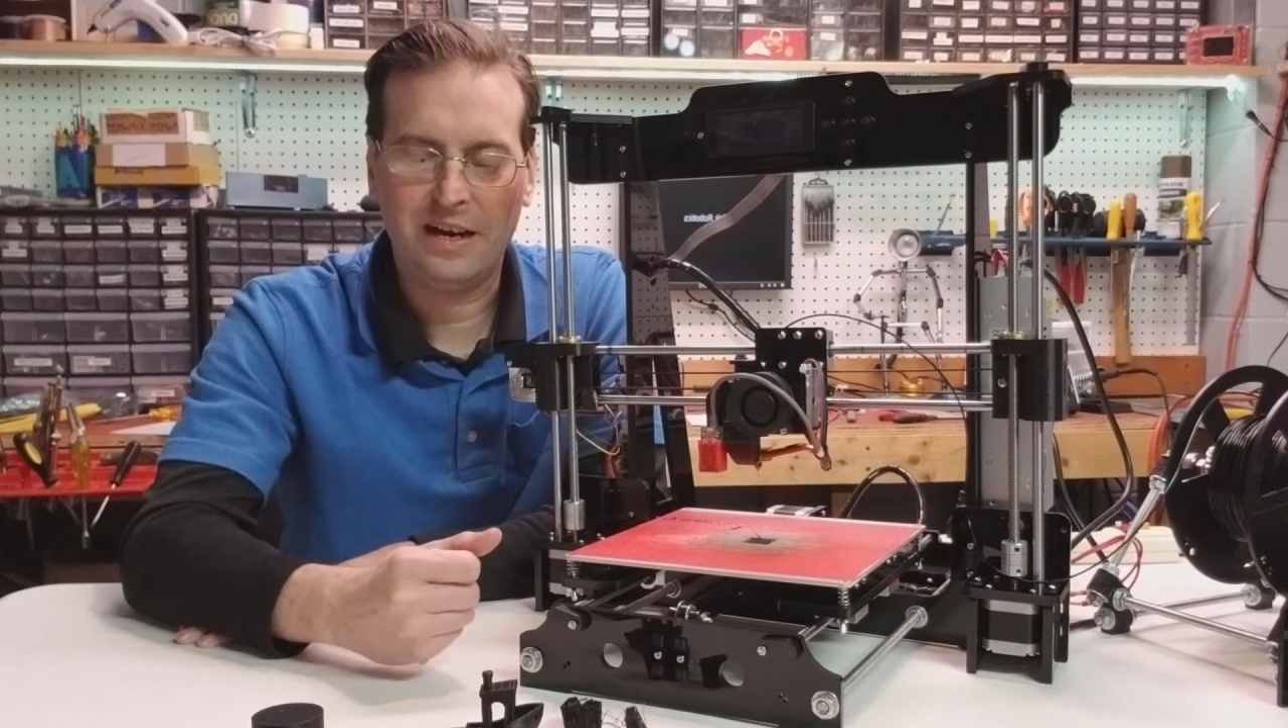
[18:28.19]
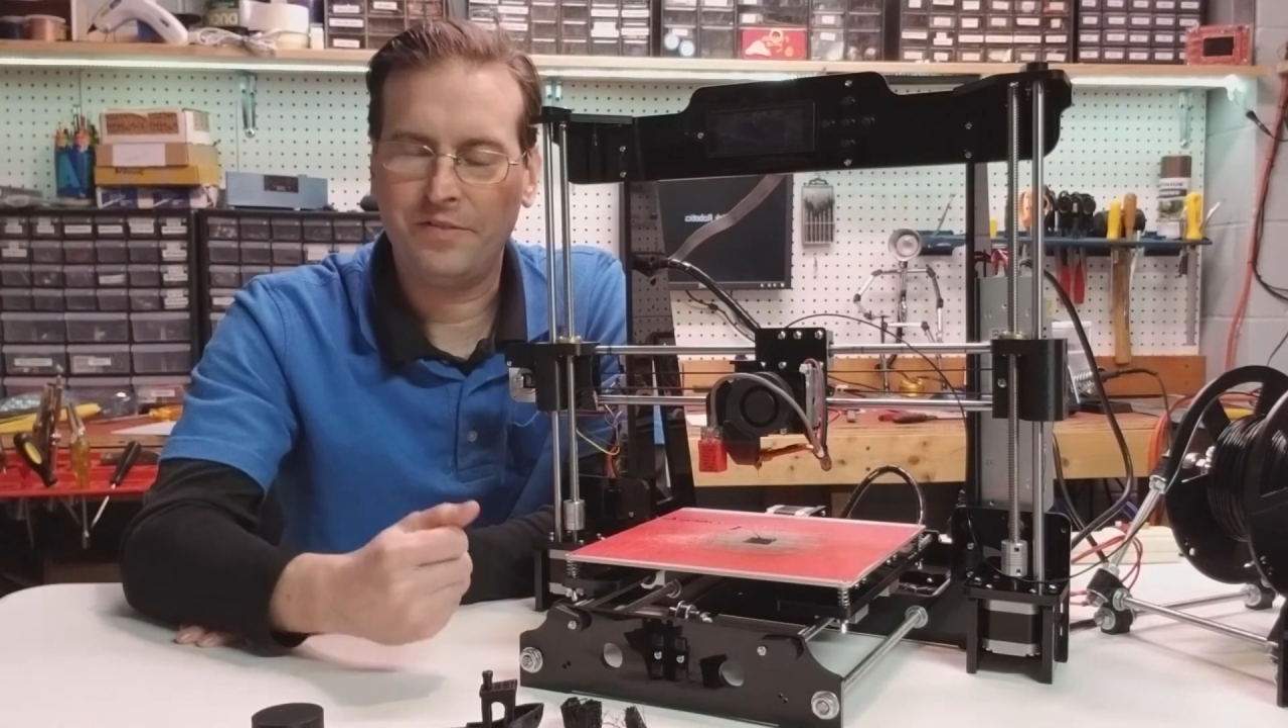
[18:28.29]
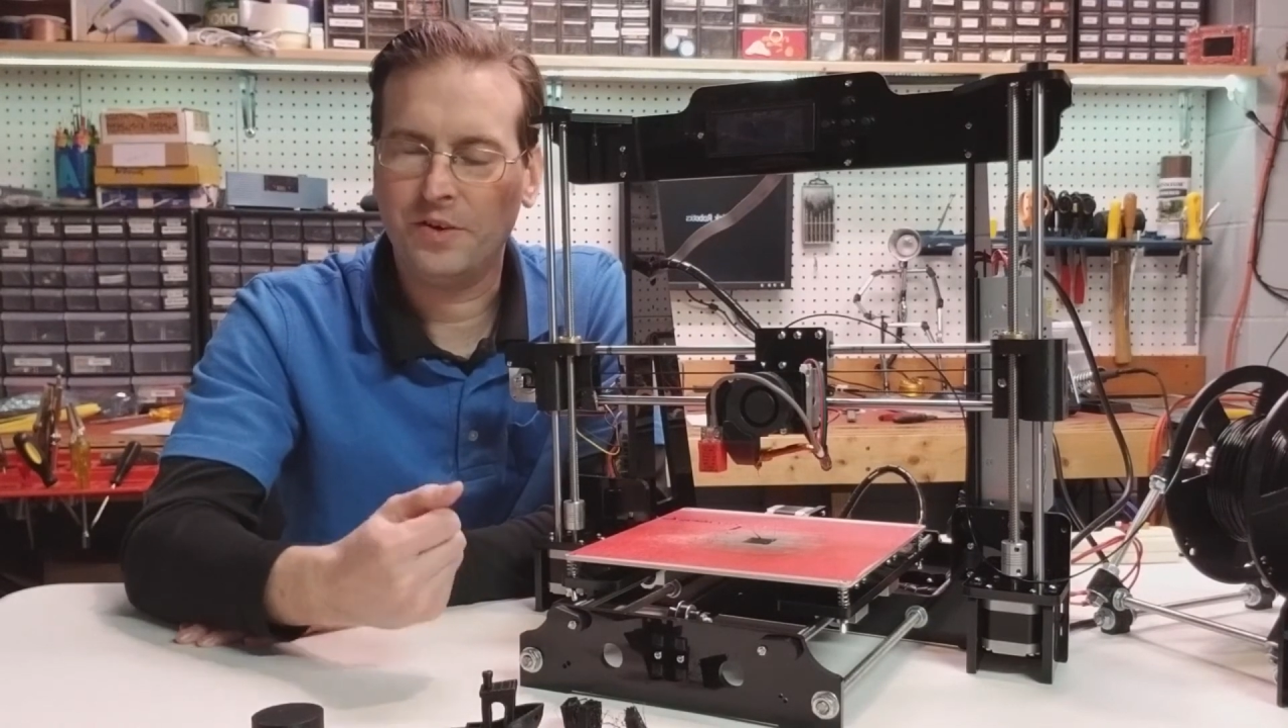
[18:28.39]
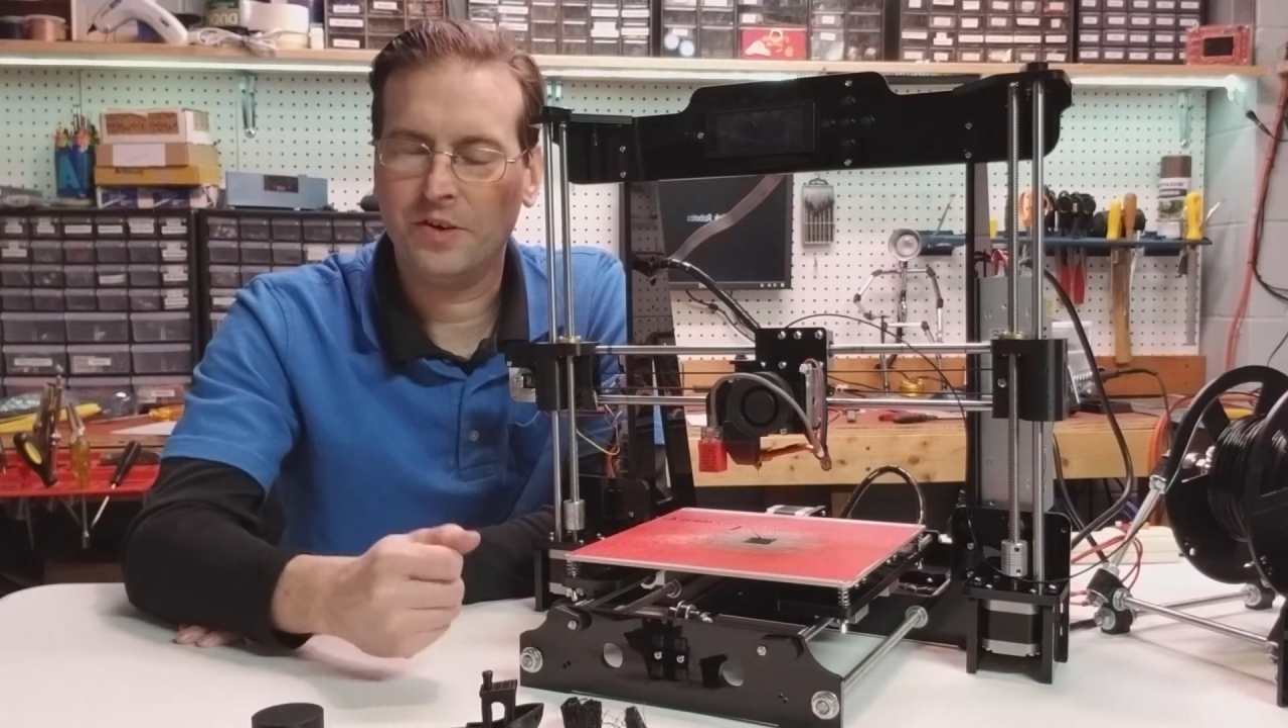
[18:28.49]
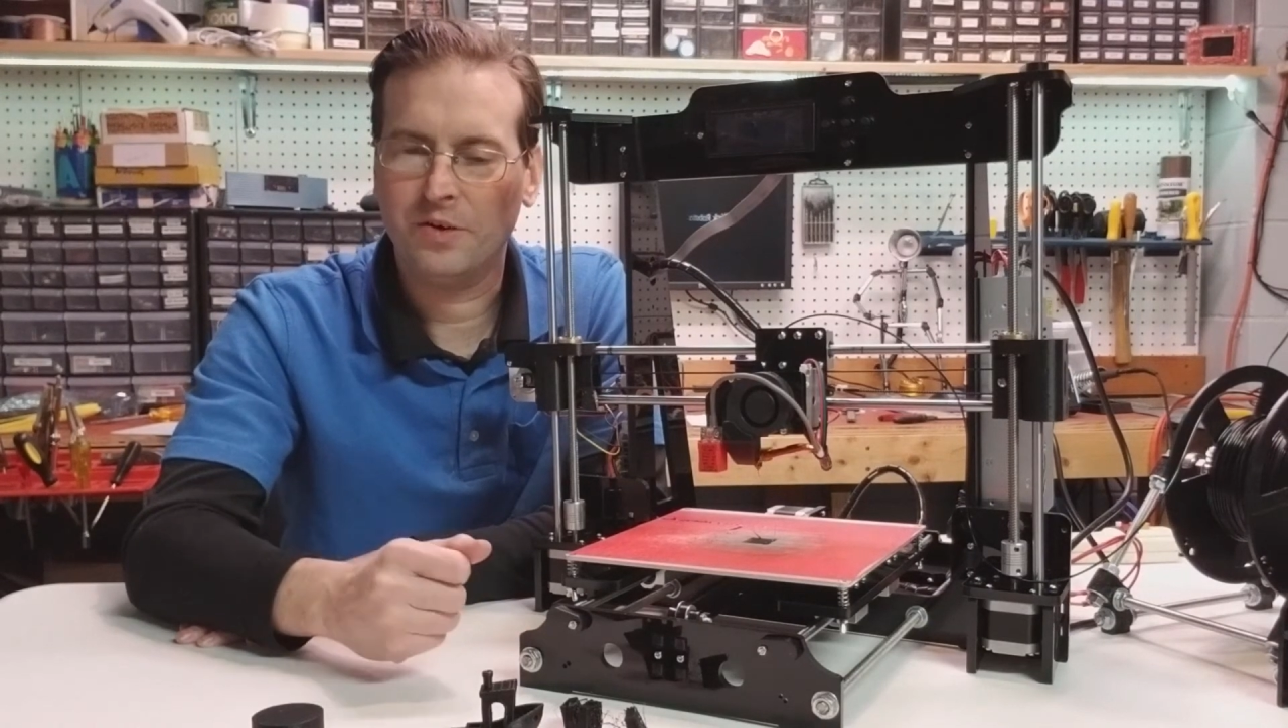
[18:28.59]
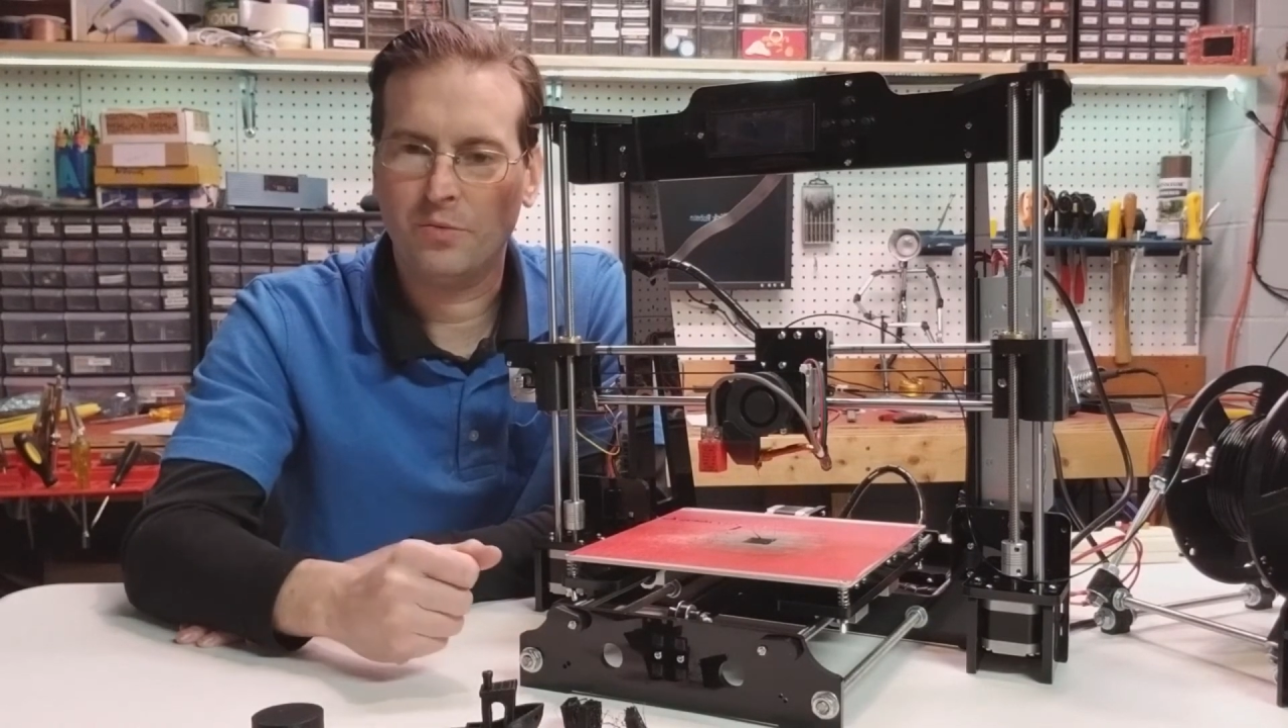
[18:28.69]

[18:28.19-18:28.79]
if you're